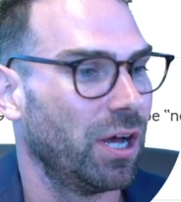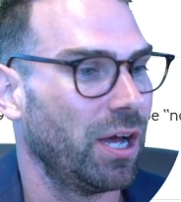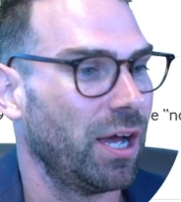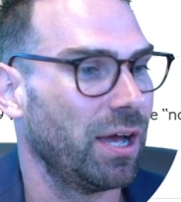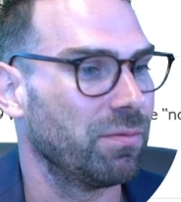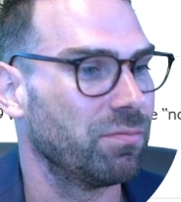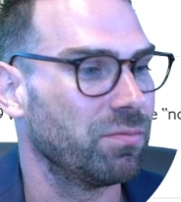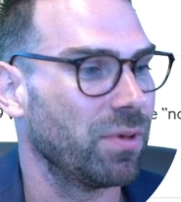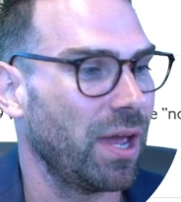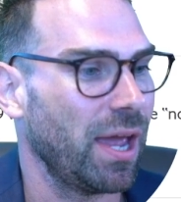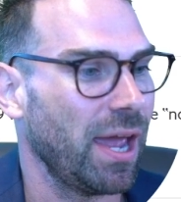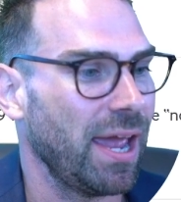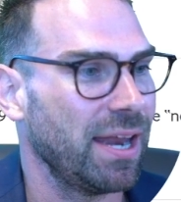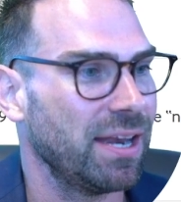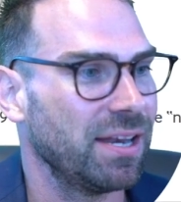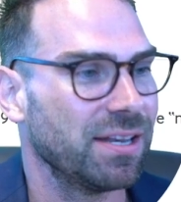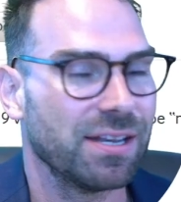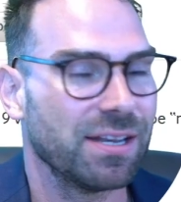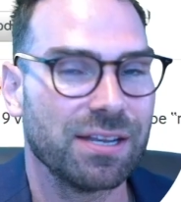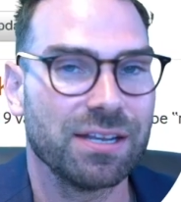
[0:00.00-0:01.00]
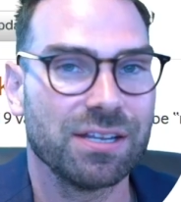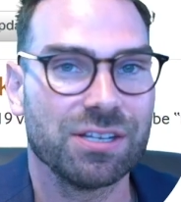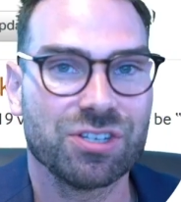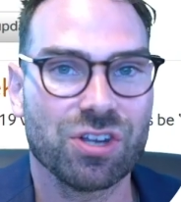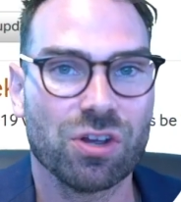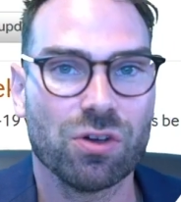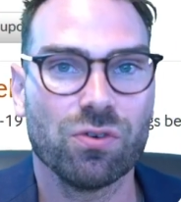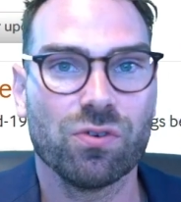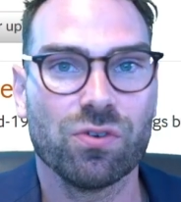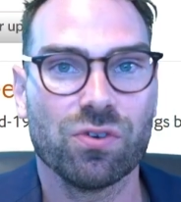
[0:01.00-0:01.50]
And
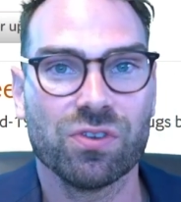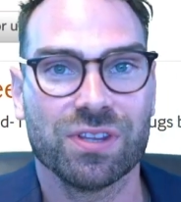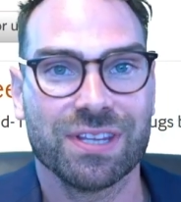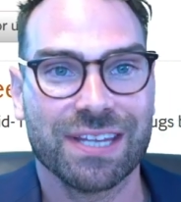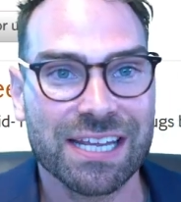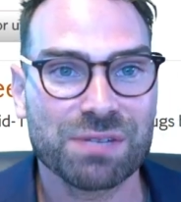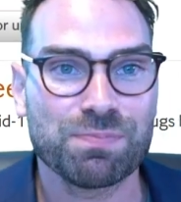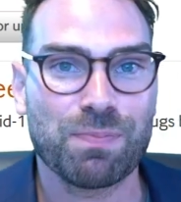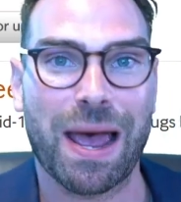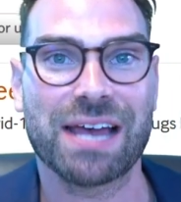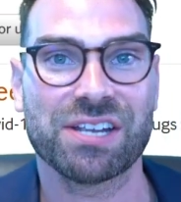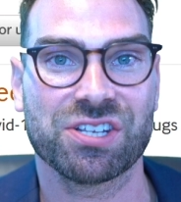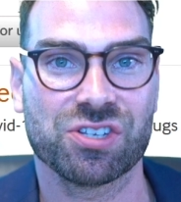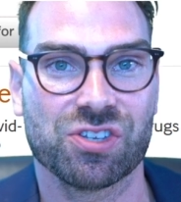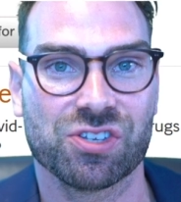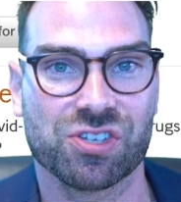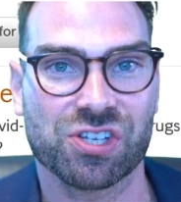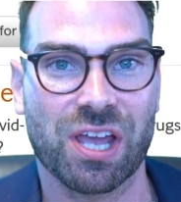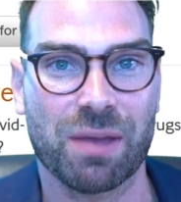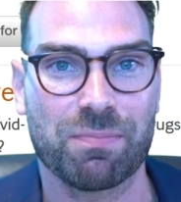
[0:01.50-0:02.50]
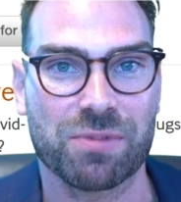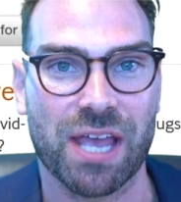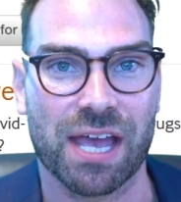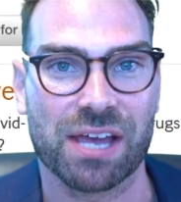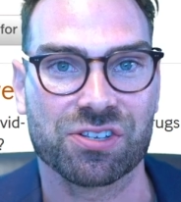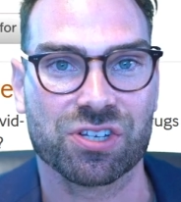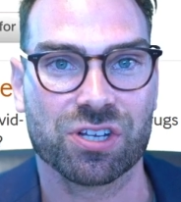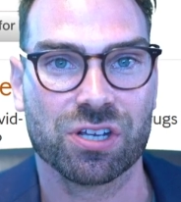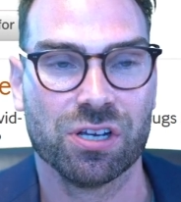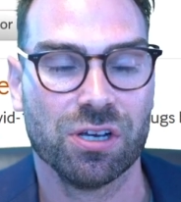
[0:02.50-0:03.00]
so this passes the skip
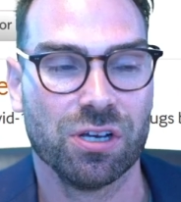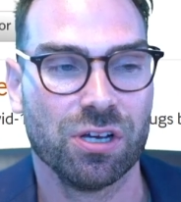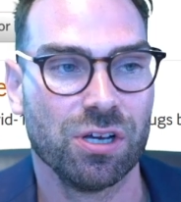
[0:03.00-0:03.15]
test.